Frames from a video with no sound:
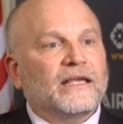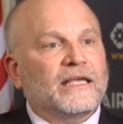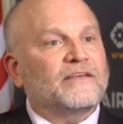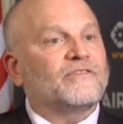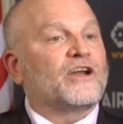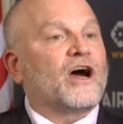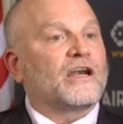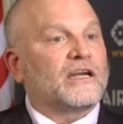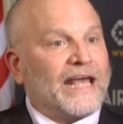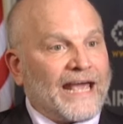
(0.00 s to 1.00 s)
even
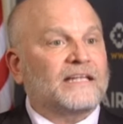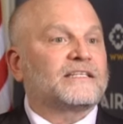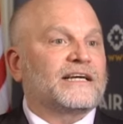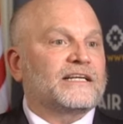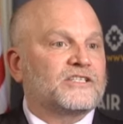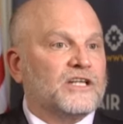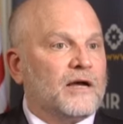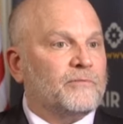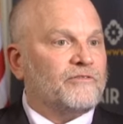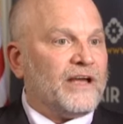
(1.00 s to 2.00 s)
on an
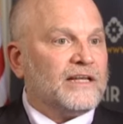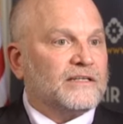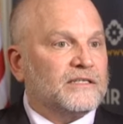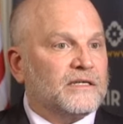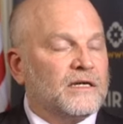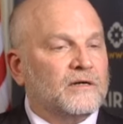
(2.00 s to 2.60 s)
anti-Islam event.